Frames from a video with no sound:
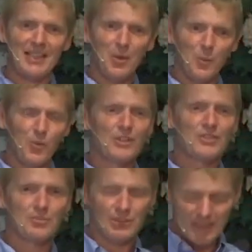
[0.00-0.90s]
Words
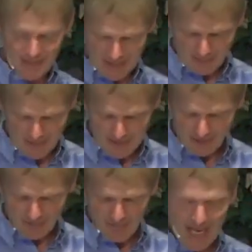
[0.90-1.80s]
from Jesus himself,
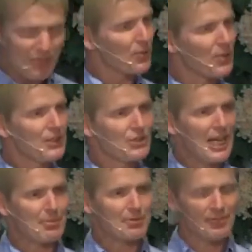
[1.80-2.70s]
Matthew
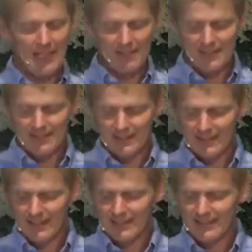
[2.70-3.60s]
chapter 5, he said
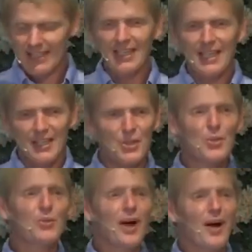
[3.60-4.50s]
this,
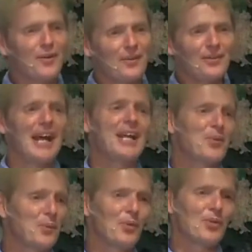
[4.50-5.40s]
"You are the light of
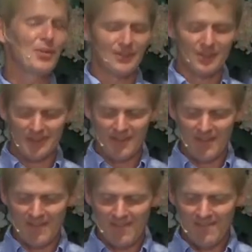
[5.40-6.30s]
the world.
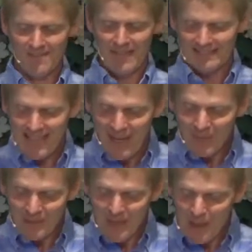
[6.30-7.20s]
A
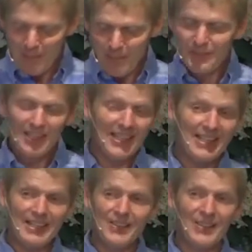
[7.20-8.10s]
town built on a
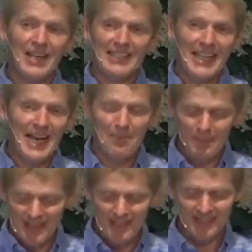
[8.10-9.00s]
hill cannot be
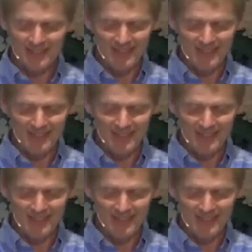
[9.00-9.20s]
hidden.